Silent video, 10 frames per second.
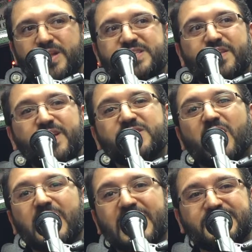These
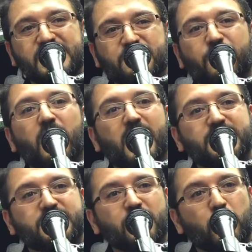are lessons for
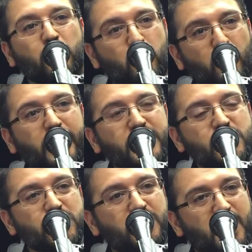us.
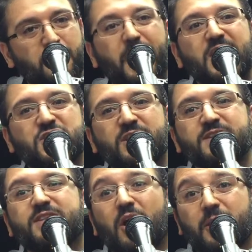Courage and
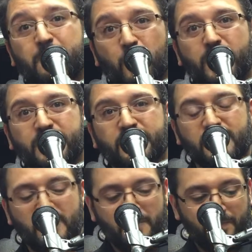patience are important.